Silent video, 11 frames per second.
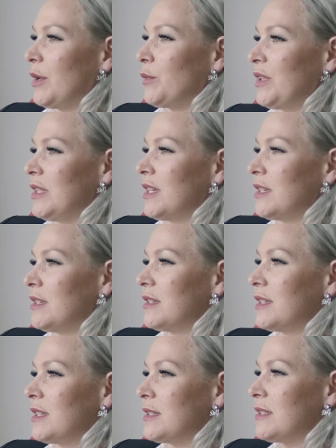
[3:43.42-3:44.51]
And when they
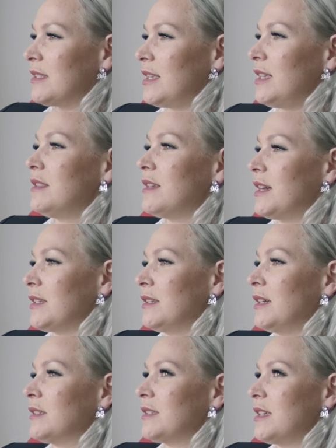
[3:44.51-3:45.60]
can see that
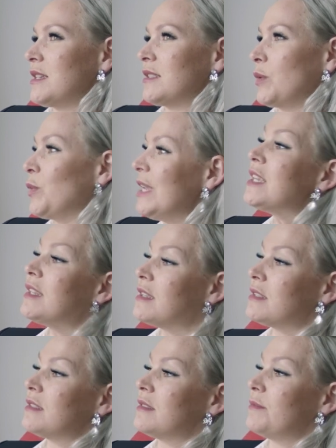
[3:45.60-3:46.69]
not as a
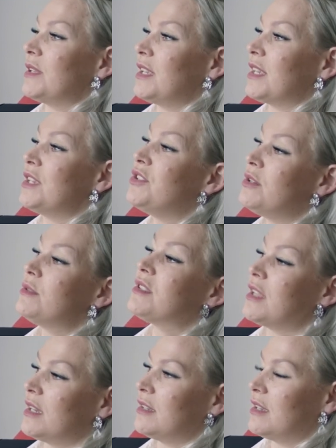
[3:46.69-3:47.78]
weakness, but they can use
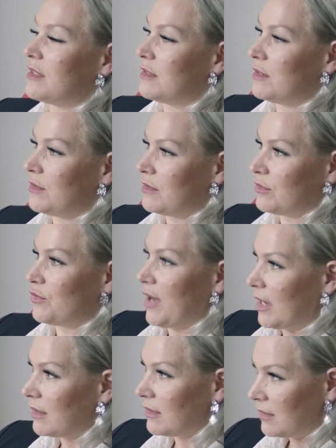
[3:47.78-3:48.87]
that as a
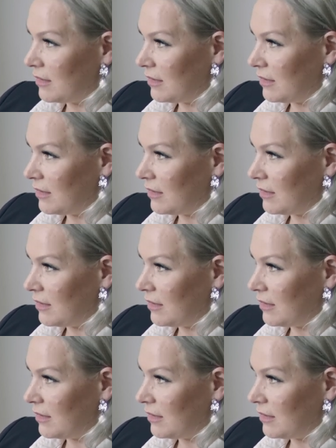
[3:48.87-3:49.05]
strength,